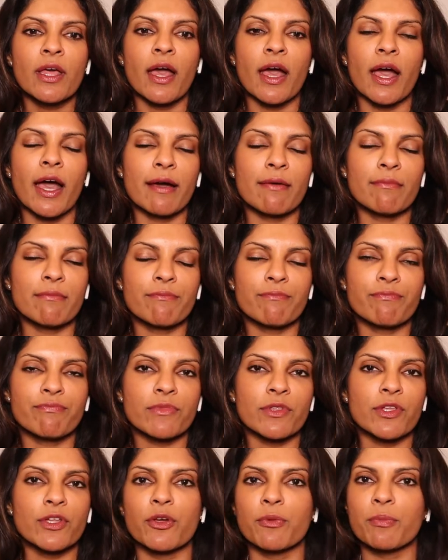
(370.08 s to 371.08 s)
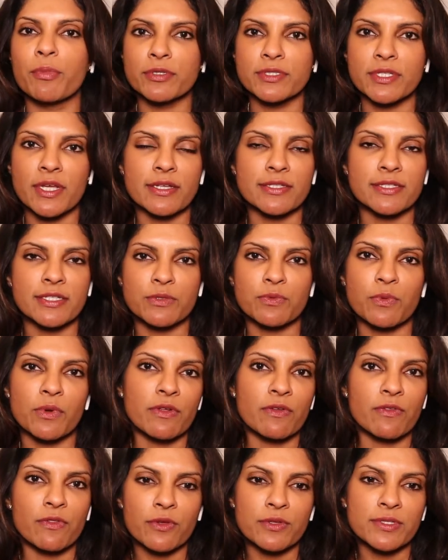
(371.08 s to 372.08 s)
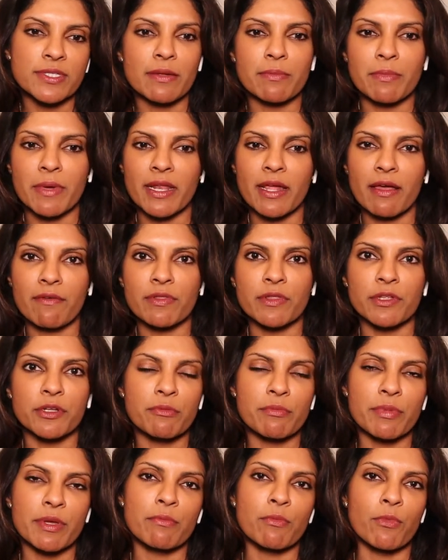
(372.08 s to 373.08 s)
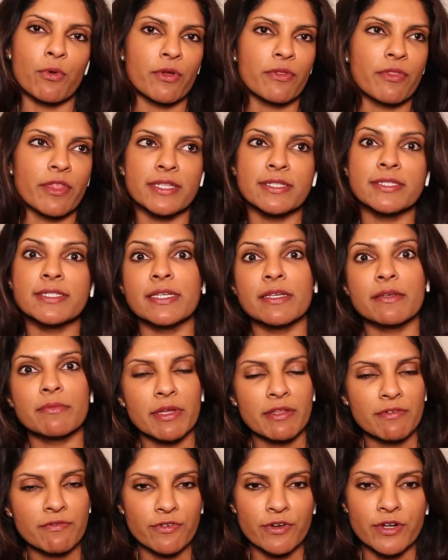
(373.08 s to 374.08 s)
Botox is one of those that might have a little bit more than Xeomin,